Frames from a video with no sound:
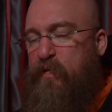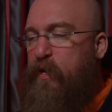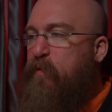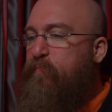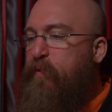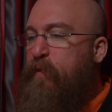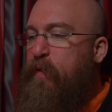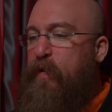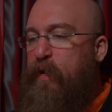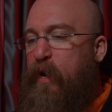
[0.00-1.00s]
out of it.
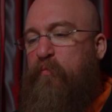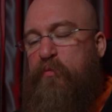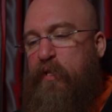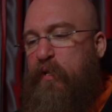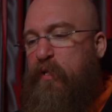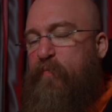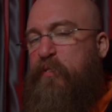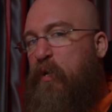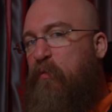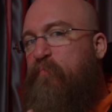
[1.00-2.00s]
And I was thinking to
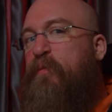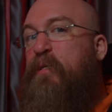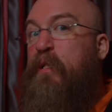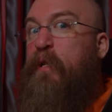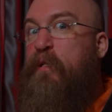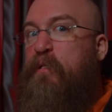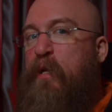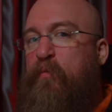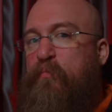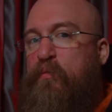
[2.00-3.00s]
myself, clean
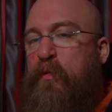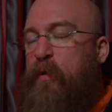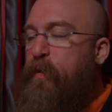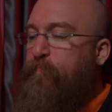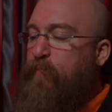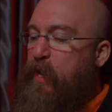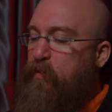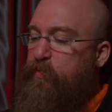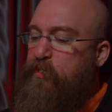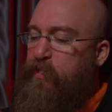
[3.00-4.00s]
sounds. I
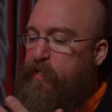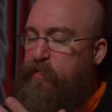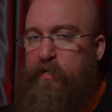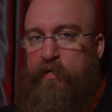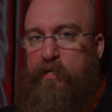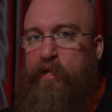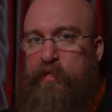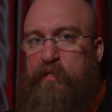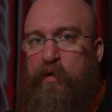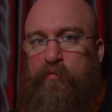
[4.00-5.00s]
originally had did a
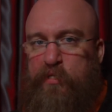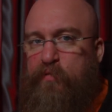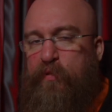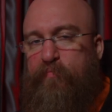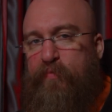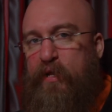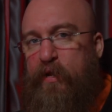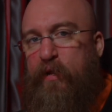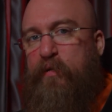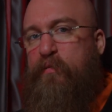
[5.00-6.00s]
clean sound just for the
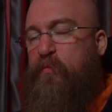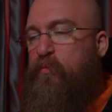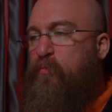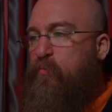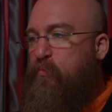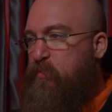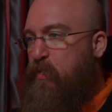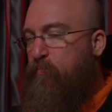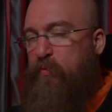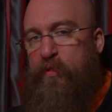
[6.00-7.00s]
beginning to
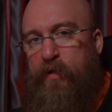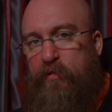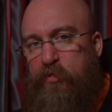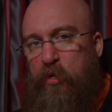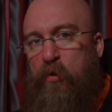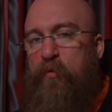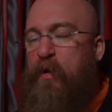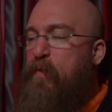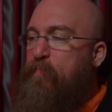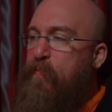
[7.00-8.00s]
double the intro,
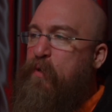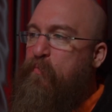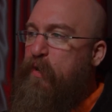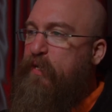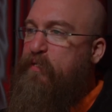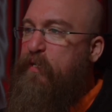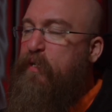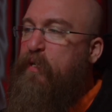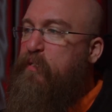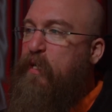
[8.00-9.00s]
but then what I
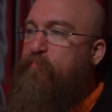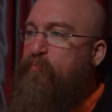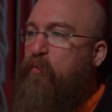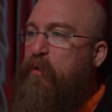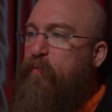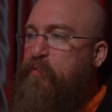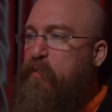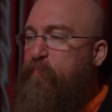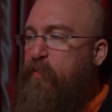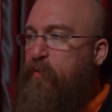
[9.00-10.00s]
did is I broke up
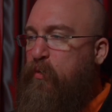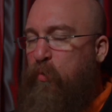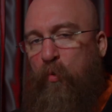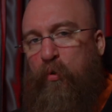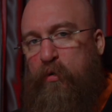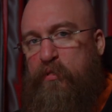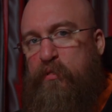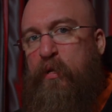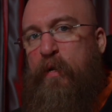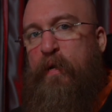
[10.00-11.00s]
some of the
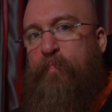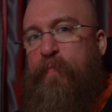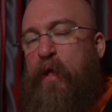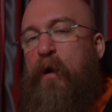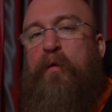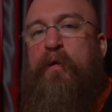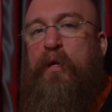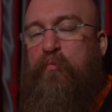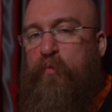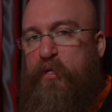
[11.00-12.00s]
chords that are in
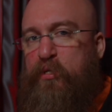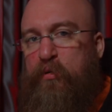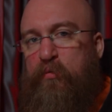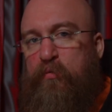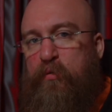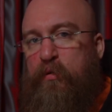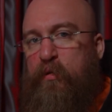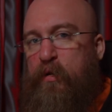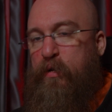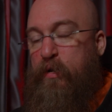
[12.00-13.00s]
the original
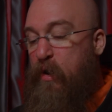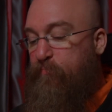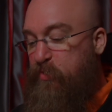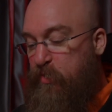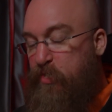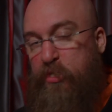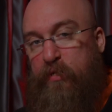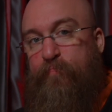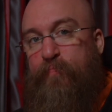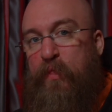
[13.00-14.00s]

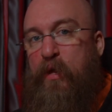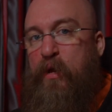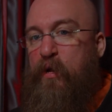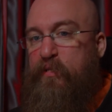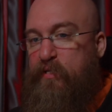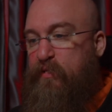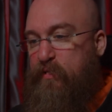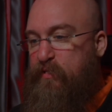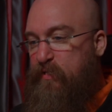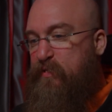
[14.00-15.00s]
composition,
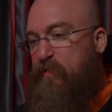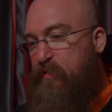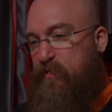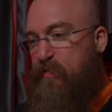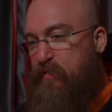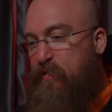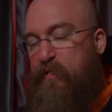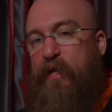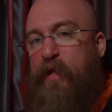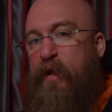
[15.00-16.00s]

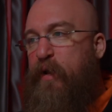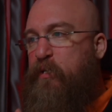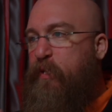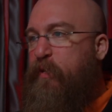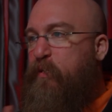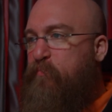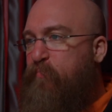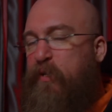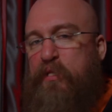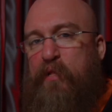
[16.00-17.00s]
and I actually
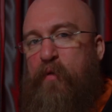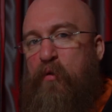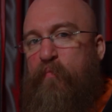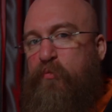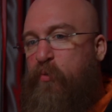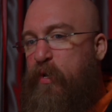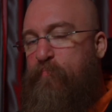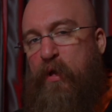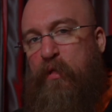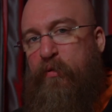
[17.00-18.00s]
spaced them out. I'm doing a
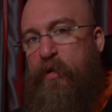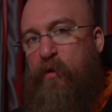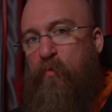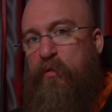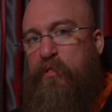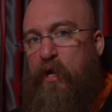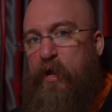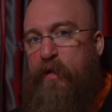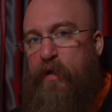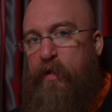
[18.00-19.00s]
melody on one
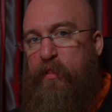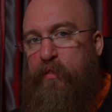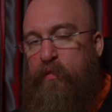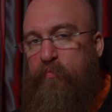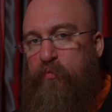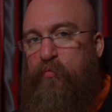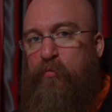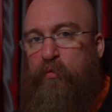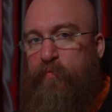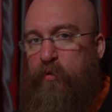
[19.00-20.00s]
side and the root
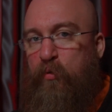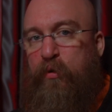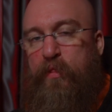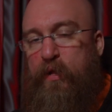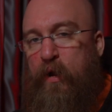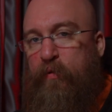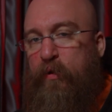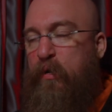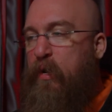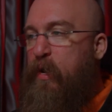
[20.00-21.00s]
note of the chord on the
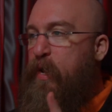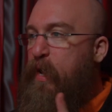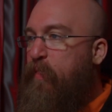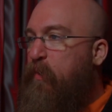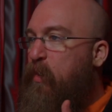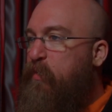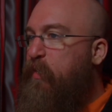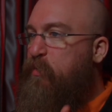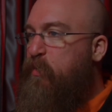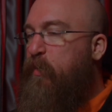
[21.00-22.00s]
other, and they're on
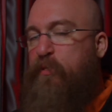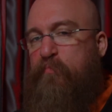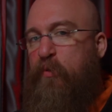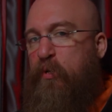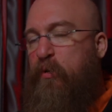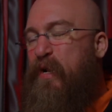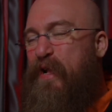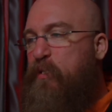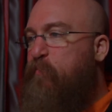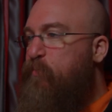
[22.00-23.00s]
either side of the speaker, and
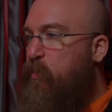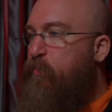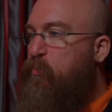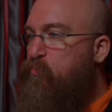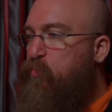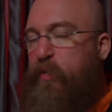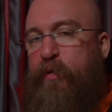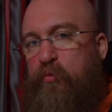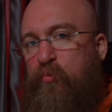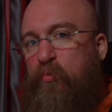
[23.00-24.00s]
it ends up sounding
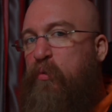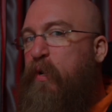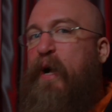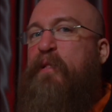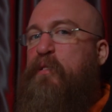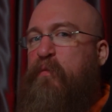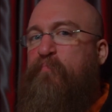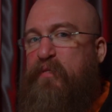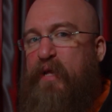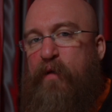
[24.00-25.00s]
really cool, adds
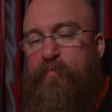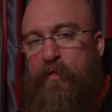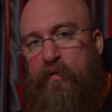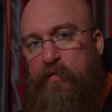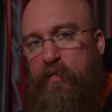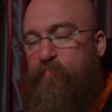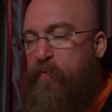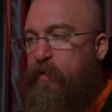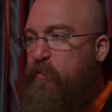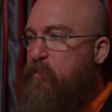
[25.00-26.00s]
some depth into the
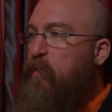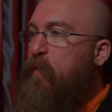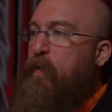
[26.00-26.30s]
mix.